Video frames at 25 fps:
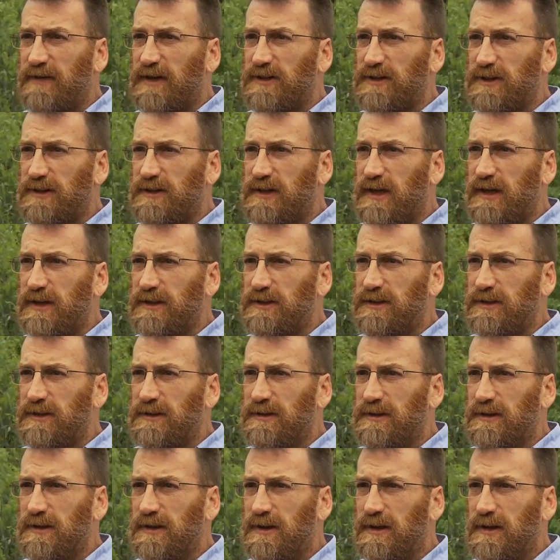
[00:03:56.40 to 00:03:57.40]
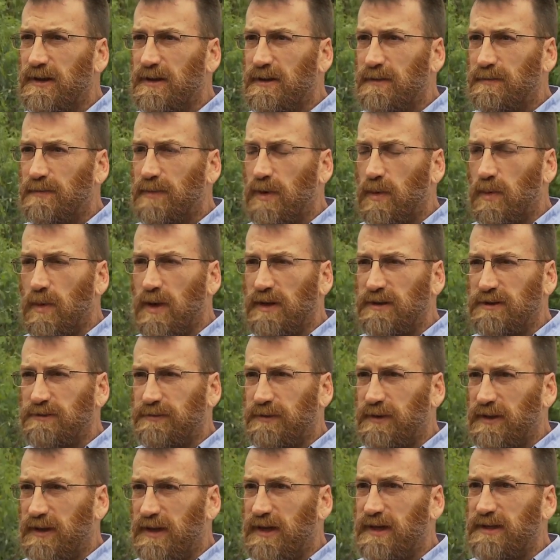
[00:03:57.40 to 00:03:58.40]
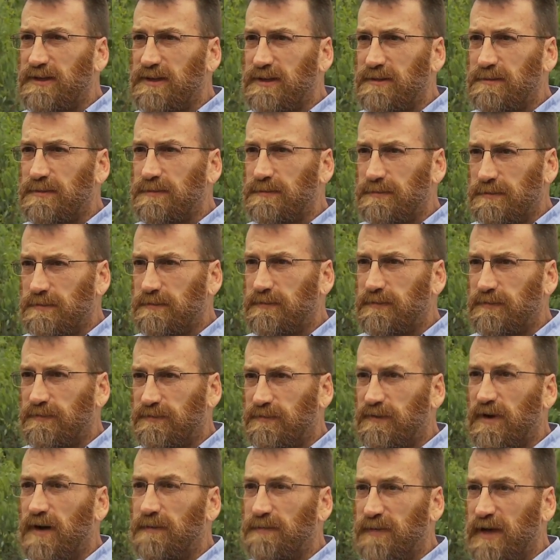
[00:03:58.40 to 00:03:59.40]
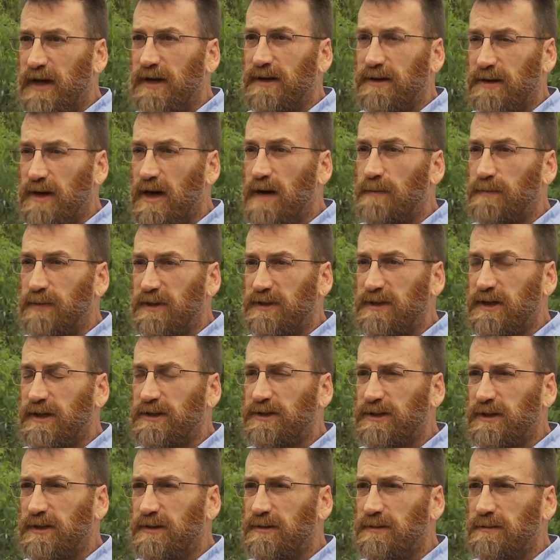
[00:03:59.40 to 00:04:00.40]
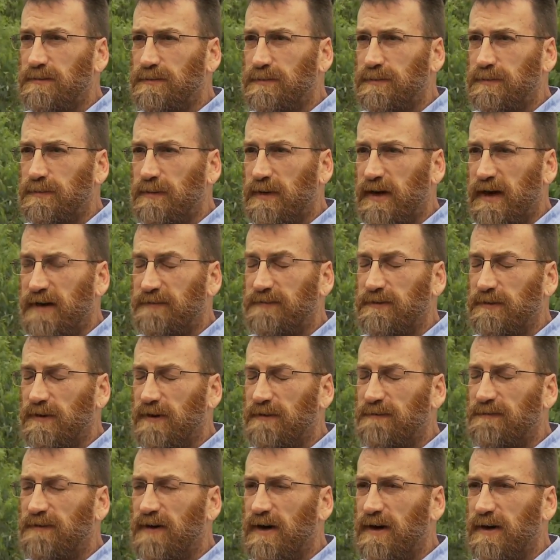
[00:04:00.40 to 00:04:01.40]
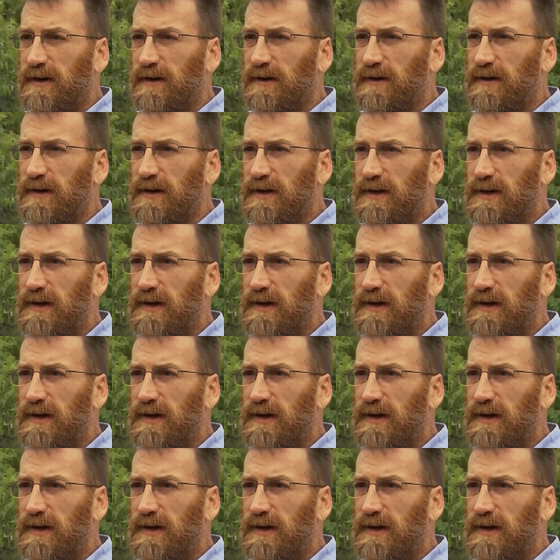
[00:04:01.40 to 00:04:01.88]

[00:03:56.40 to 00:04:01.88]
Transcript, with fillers: vegetation, but once released from that competition after a fire,